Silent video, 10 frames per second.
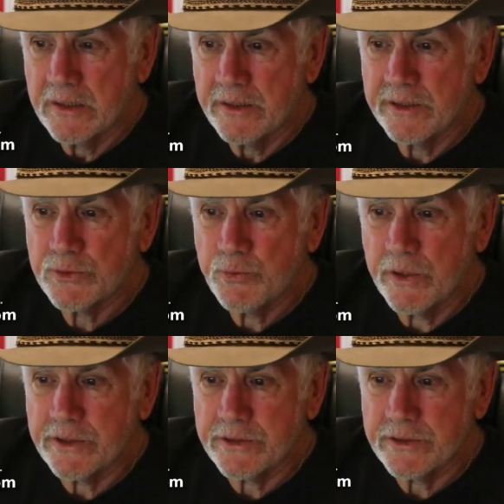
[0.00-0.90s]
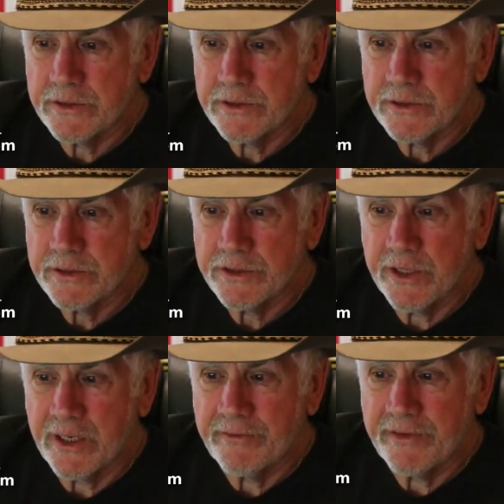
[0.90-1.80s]
This was
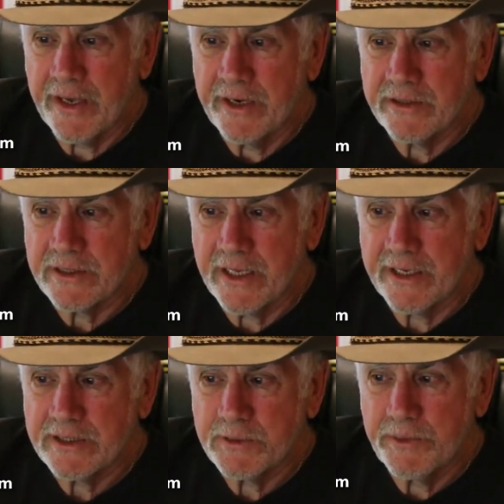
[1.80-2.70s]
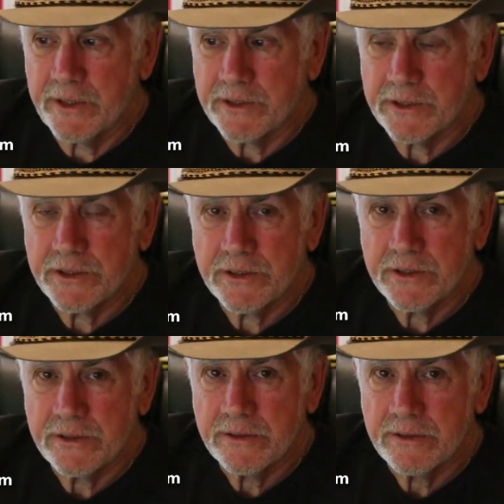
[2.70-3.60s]
John F. Kennedy's last speech.
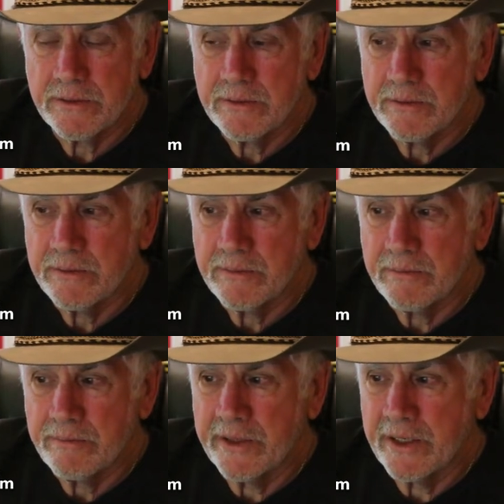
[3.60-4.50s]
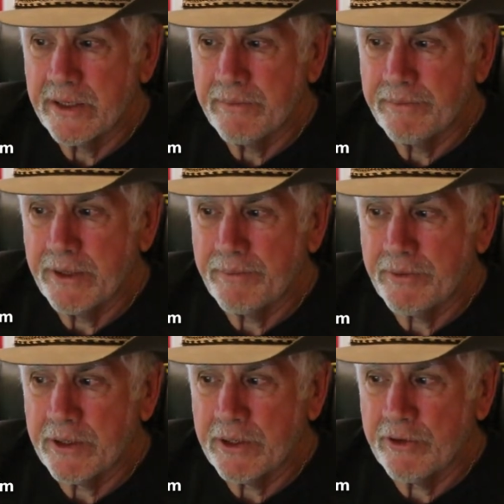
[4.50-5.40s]
Many
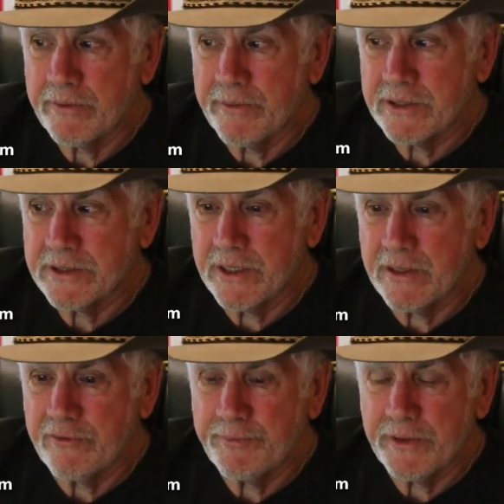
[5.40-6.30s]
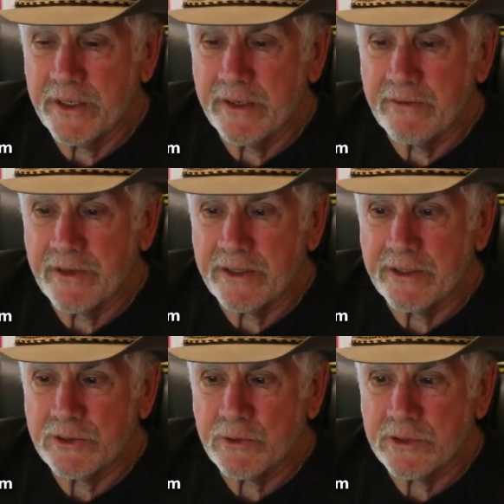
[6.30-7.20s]
people, including myself, believe that
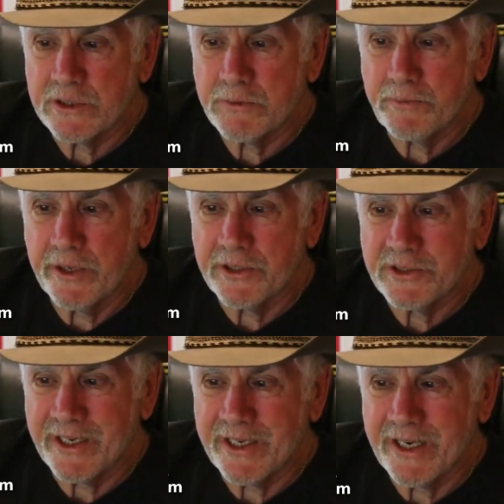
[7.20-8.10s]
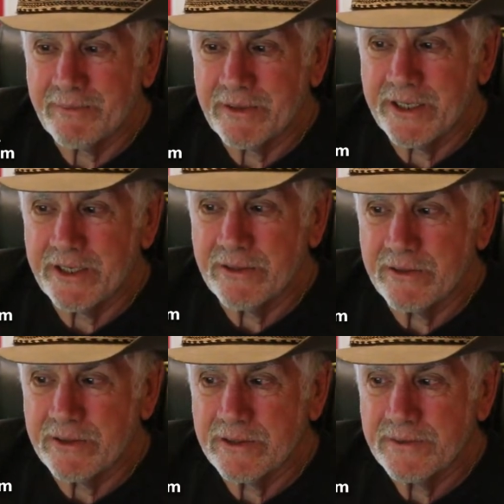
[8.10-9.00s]
this was a speech that got him killed.